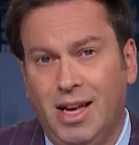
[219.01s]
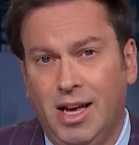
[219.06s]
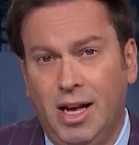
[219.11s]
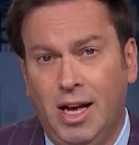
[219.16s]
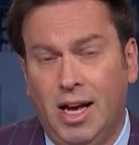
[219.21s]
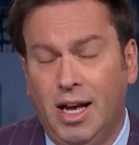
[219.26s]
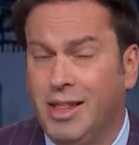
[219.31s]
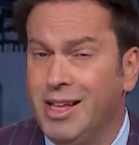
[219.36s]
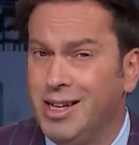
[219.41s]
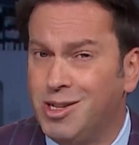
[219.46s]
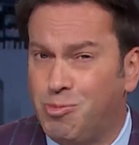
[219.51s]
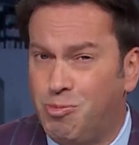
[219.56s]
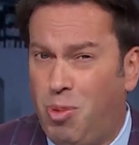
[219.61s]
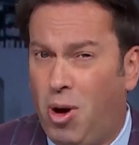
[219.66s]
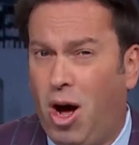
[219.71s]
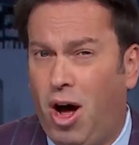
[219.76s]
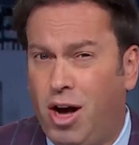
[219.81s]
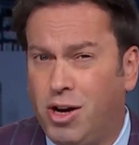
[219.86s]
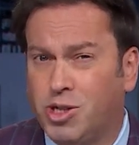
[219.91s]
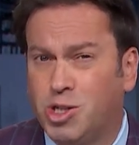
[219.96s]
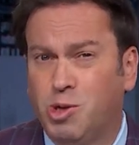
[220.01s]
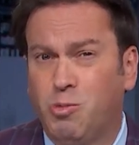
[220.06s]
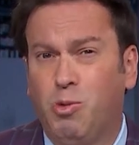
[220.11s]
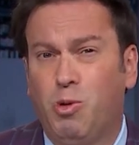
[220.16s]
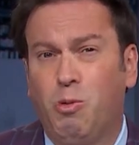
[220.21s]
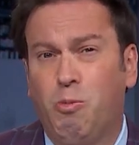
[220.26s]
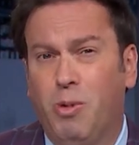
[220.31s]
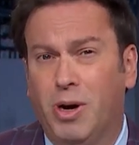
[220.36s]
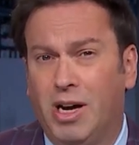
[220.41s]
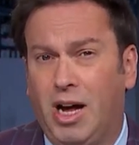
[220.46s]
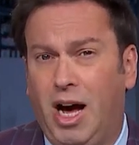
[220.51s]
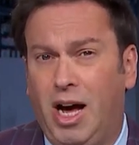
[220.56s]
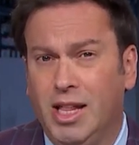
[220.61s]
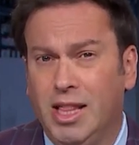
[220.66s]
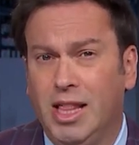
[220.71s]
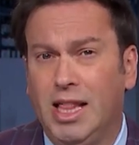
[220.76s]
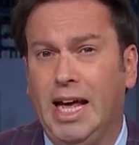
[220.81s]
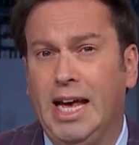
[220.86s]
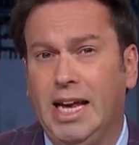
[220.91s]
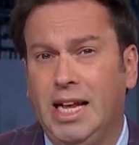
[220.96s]
I think it's possible, but
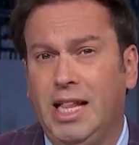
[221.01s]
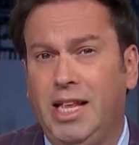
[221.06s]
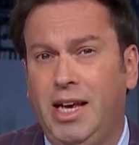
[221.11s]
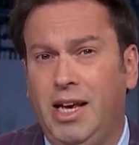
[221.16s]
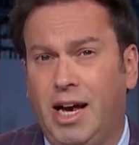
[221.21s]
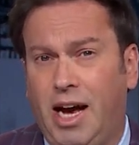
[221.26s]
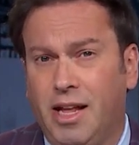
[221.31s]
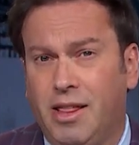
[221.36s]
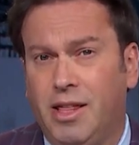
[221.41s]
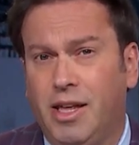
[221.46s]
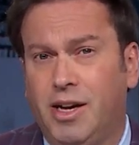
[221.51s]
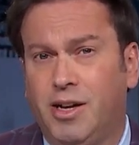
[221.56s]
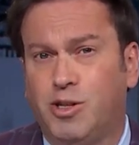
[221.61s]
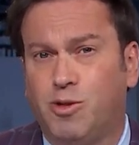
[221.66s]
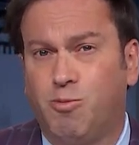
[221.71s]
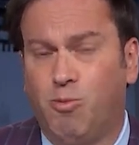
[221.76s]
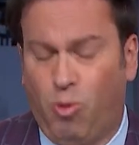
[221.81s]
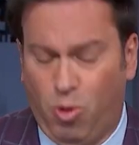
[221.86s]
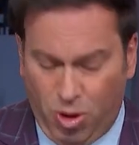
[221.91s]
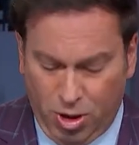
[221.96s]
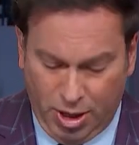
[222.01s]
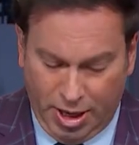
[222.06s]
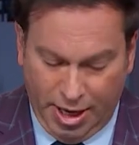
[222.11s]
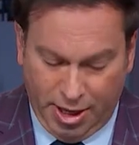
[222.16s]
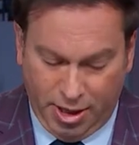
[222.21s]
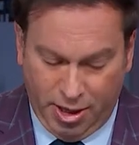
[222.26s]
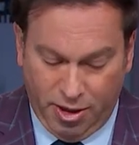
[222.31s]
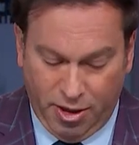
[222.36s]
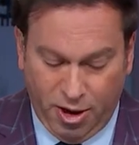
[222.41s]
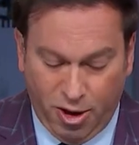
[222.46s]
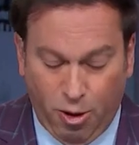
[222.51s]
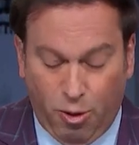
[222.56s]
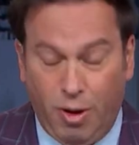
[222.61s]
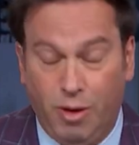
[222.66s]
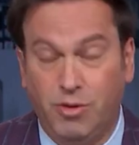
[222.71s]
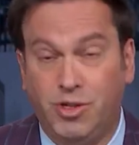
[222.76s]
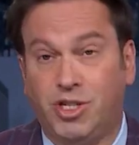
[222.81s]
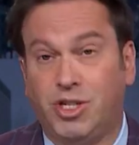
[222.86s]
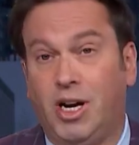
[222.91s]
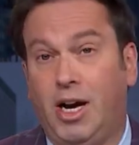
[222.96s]
unlikely. I think it's more likely they
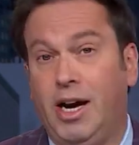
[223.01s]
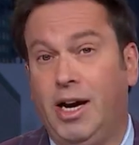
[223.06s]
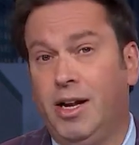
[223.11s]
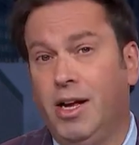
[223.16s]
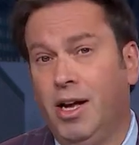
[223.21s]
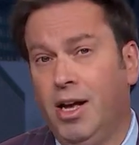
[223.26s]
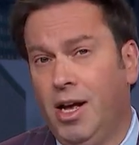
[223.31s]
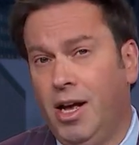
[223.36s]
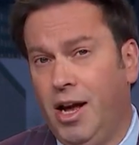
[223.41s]
go outside.